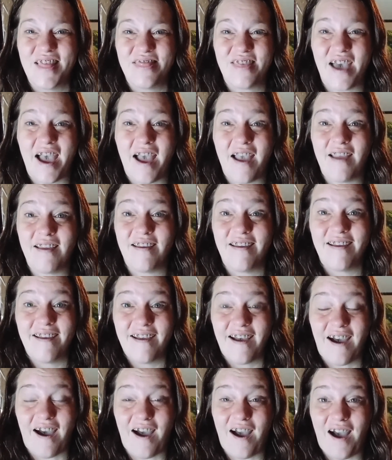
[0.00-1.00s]
that
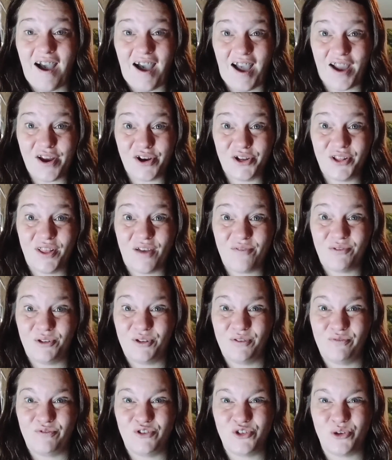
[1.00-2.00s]
a higher
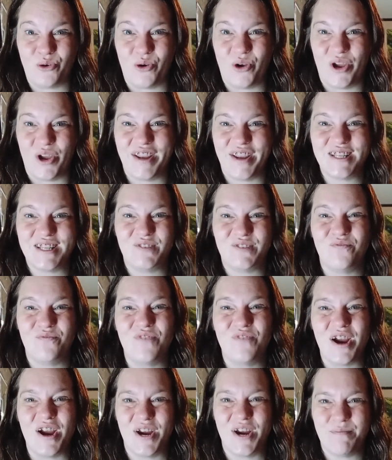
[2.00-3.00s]
level of joy is
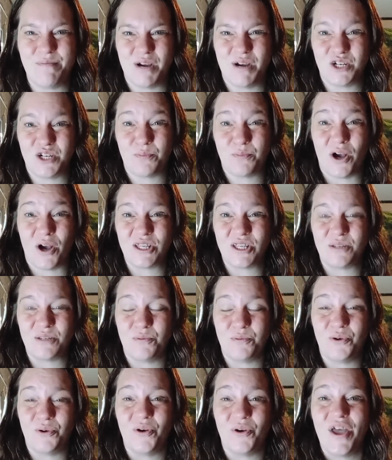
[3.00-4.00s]
very much
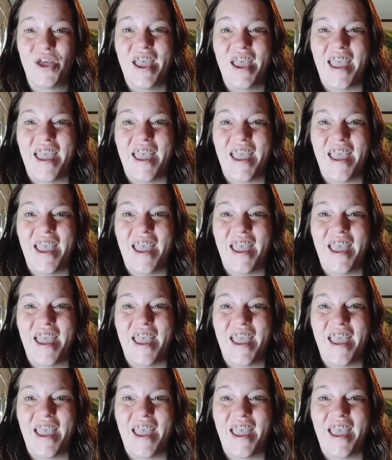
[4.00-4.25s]
possible,